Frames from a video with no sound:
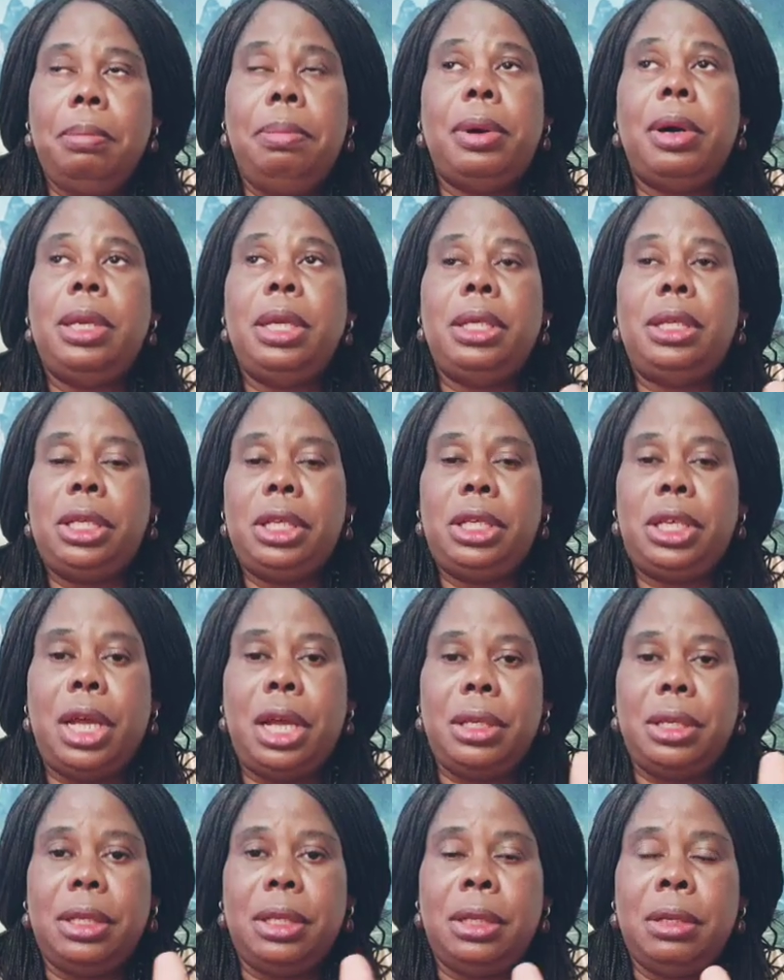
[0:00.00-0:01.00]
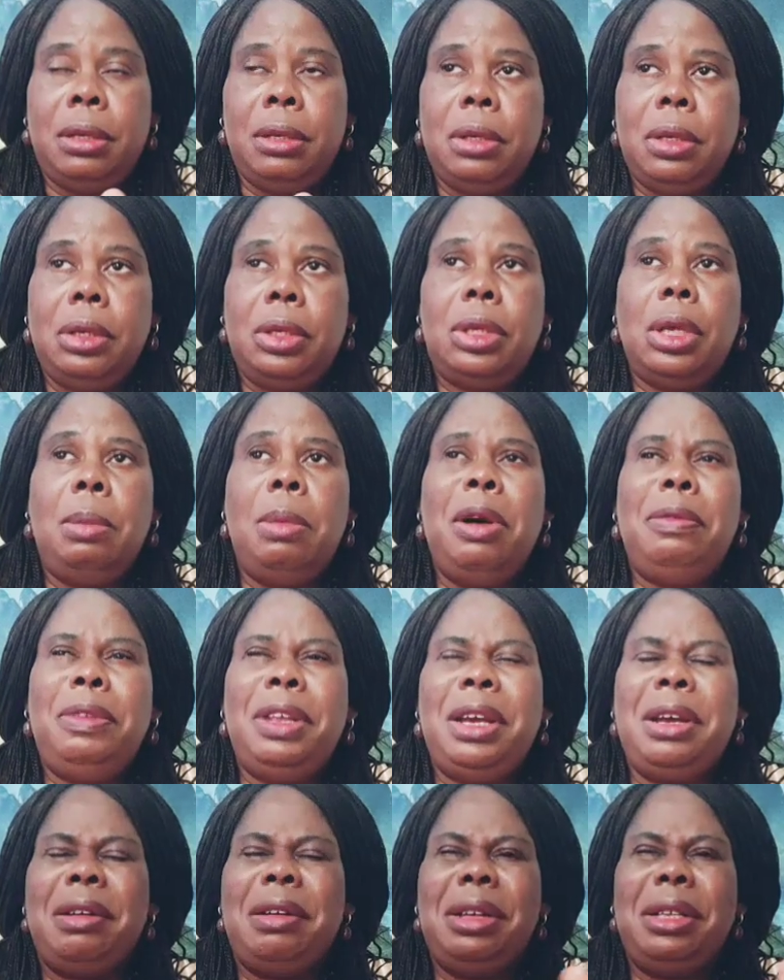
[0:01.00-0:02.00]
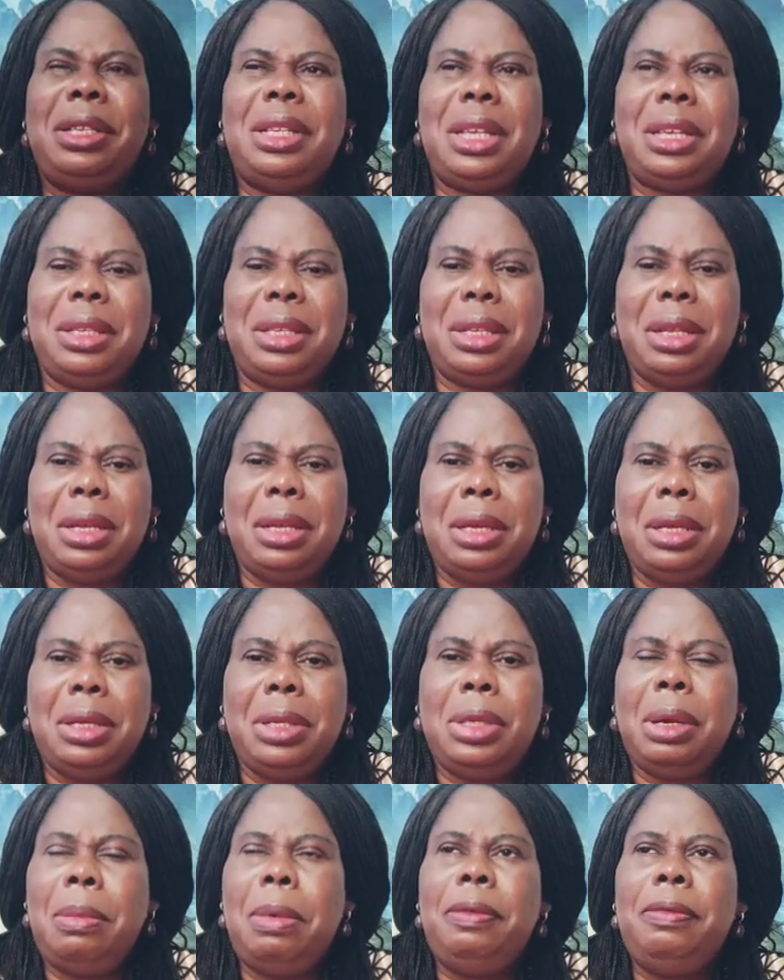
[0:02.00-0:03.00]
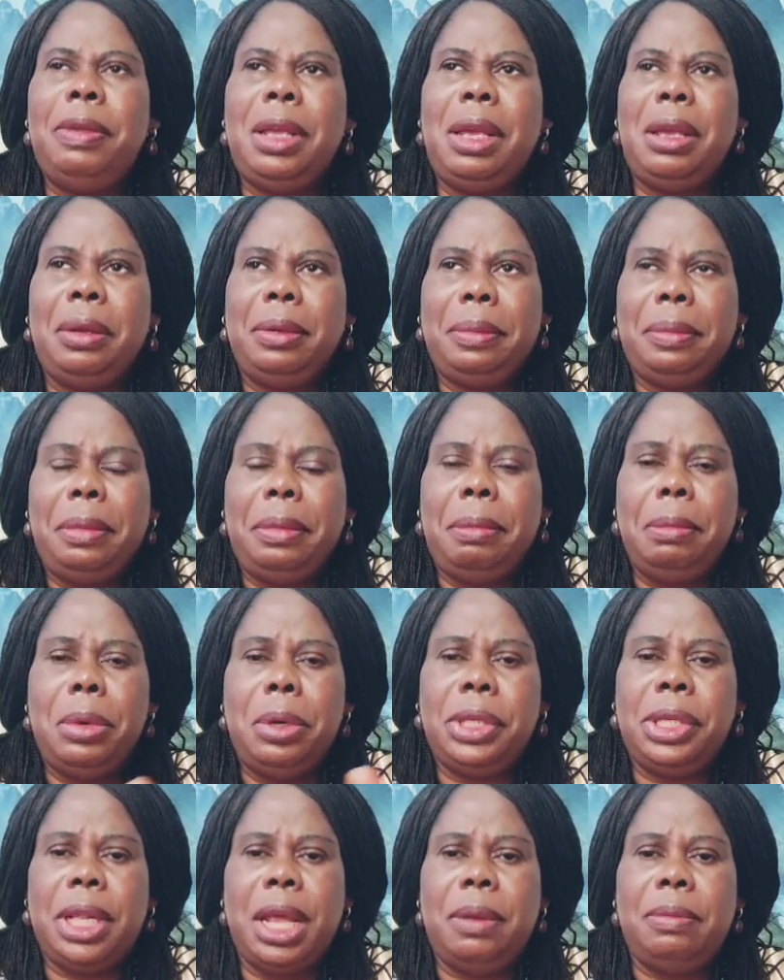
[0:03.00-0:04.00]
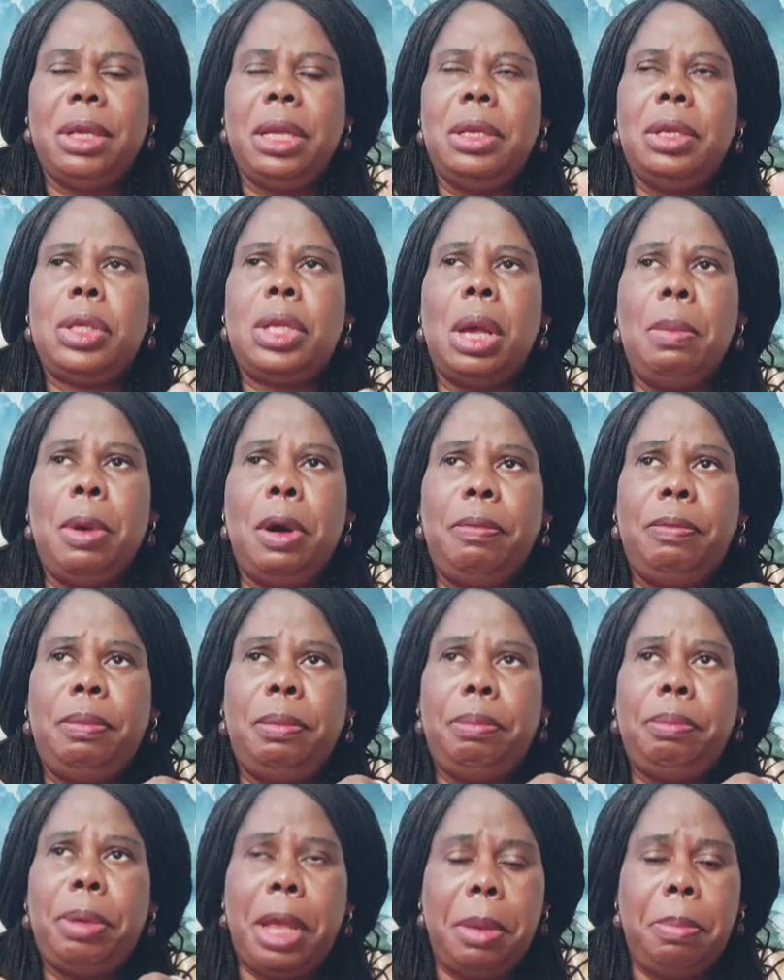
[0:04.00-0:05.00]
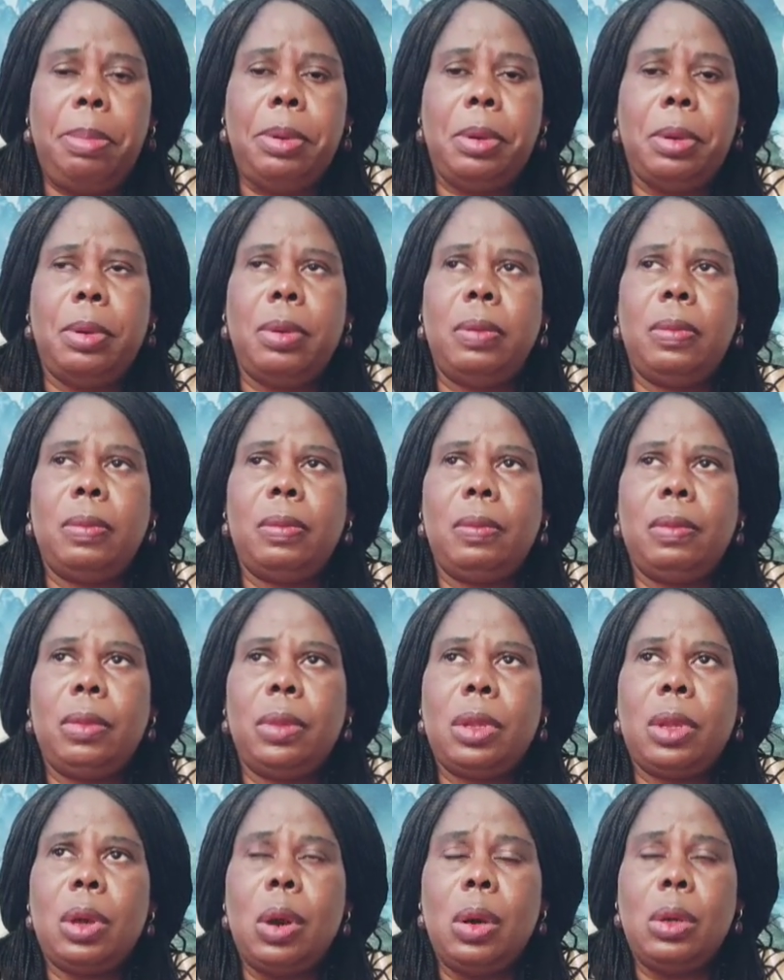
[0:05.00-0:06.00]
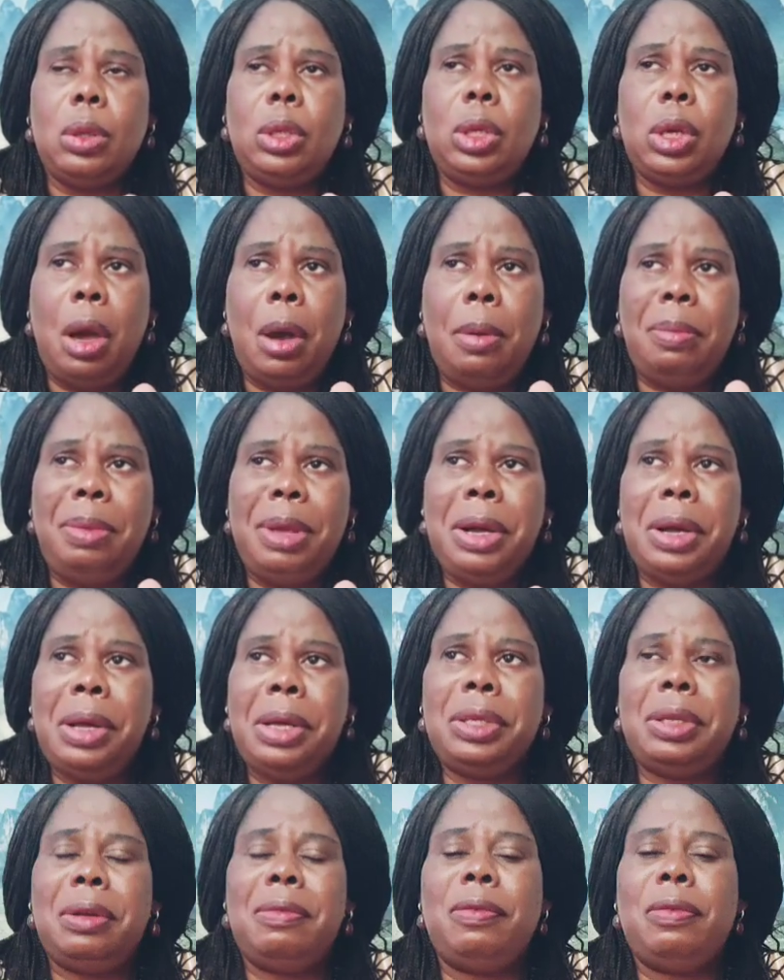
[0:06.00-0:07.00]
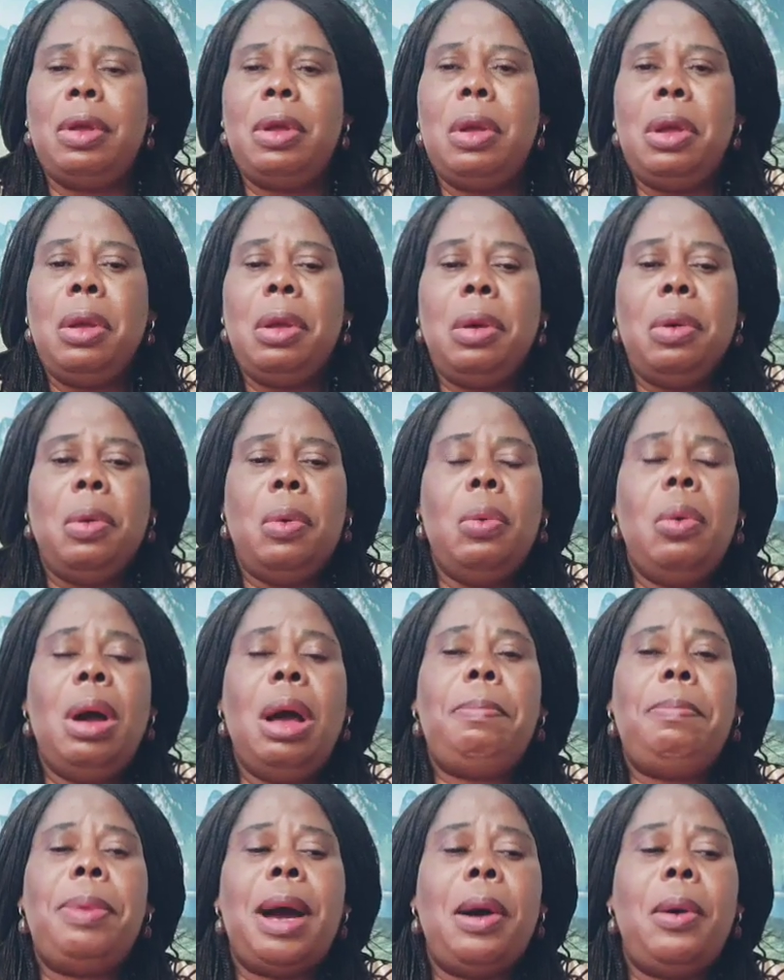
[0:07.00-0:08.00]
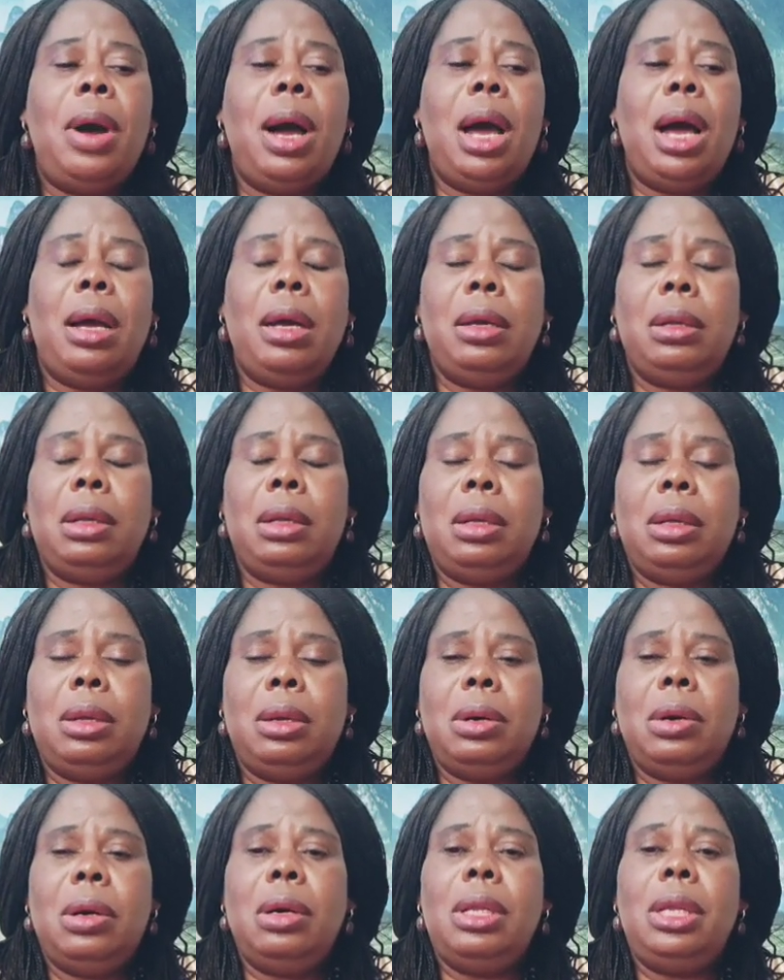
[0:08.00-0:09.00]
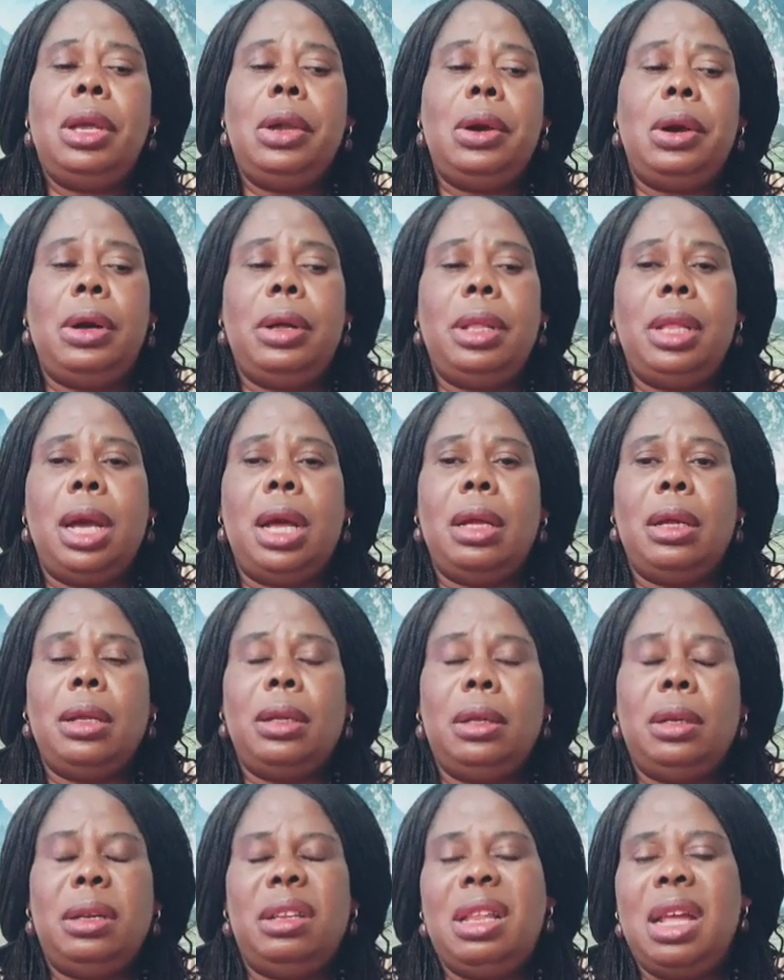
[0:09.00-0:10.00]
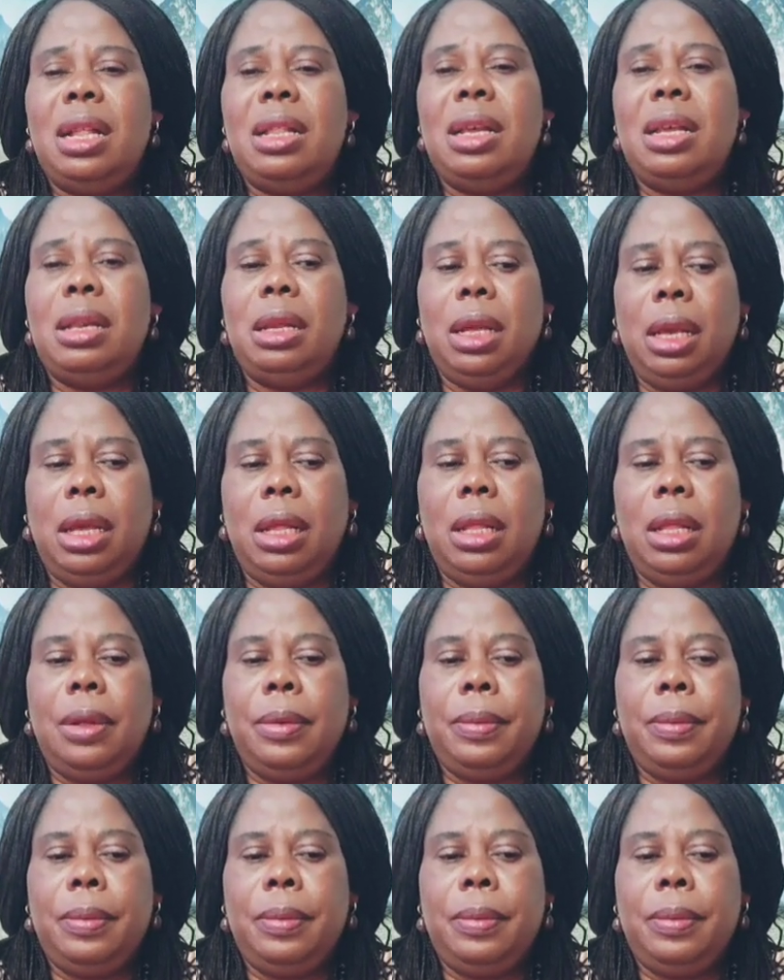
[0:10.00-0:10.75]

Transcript: politicians, some of the Christians, some of the Muslims, some of people on top, because of one power or the other that they need.